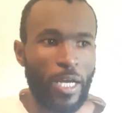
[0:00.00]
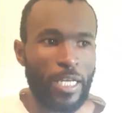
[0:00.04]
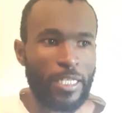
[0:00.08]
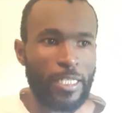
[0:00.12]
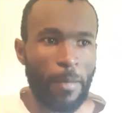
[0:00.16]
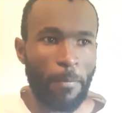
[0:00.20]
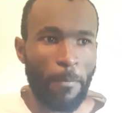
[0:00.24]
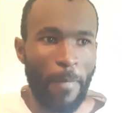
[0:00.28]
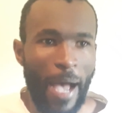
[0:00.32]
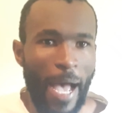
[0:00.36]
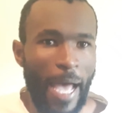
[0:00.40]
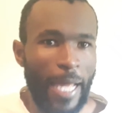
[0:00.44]
as
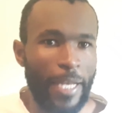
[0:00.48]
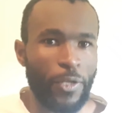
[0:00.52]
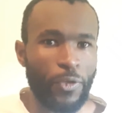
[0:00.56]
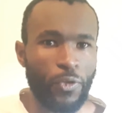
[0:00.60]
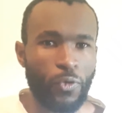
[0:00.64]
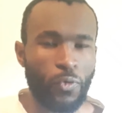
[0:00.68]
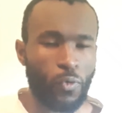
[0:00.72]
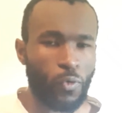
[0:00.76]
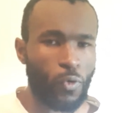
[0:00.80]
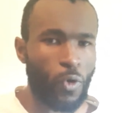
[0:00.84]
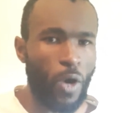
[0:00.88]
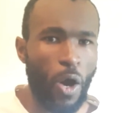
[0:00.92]
a man, you
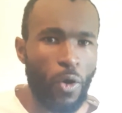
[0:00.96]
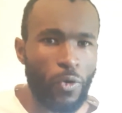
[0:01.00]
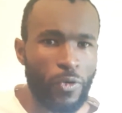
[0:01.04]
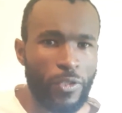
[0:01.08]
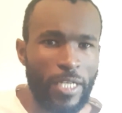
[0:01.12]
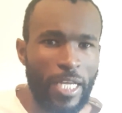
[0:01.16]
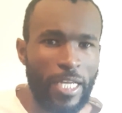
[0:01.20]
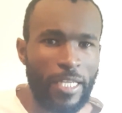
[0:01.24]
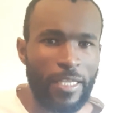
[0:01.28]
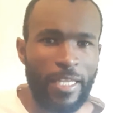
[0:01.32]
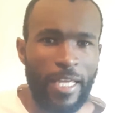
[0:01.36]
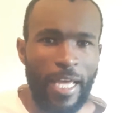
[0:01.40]
should go
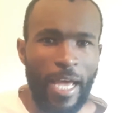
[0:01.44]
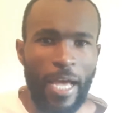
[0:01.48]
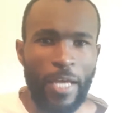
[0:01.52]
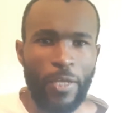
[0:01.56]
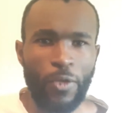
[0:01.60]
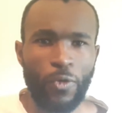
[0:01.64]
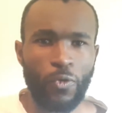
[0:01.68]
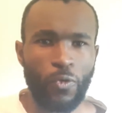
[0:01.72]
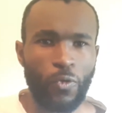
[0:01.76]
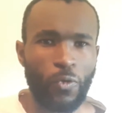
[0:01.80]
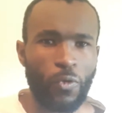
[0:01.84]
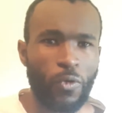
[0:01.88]
outside there, you